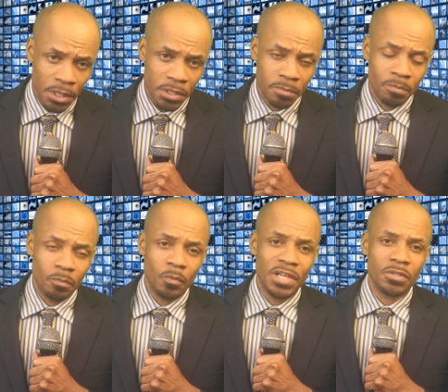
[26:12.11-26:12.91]
This
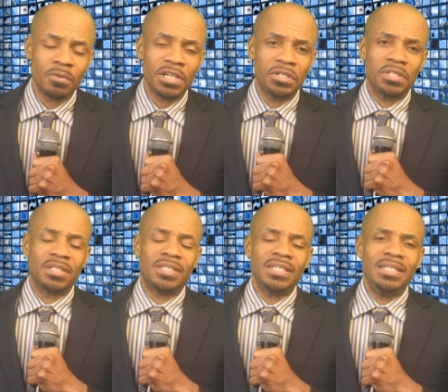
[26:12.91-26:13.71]
resurrection
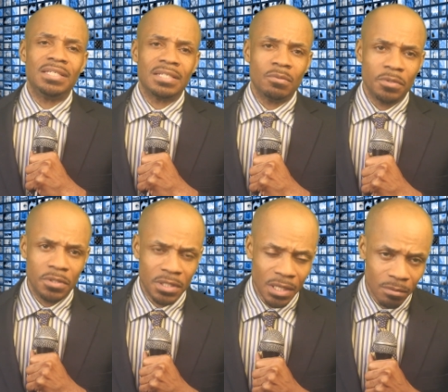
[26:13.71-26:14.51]
season, we
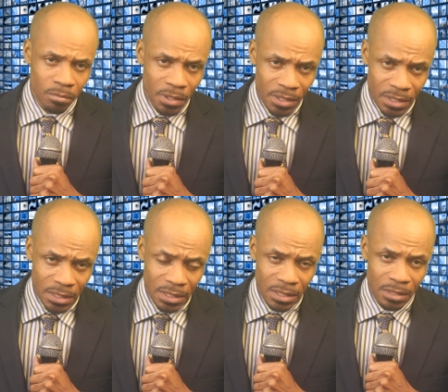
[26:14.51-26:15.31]

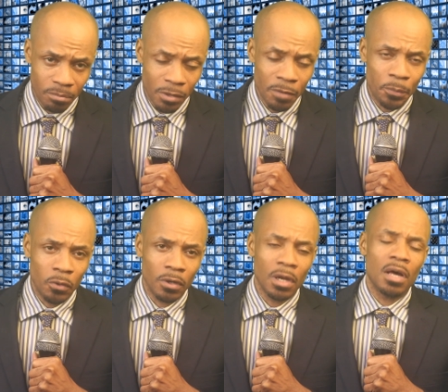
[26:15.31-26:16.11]
celebrate the purple
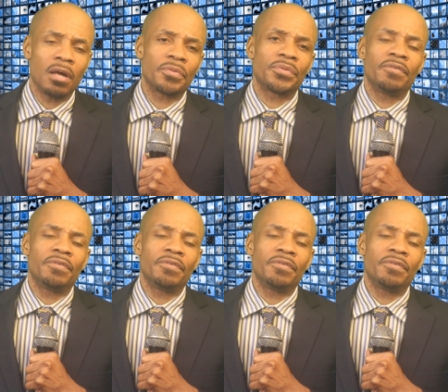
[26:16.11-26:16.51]
cloth,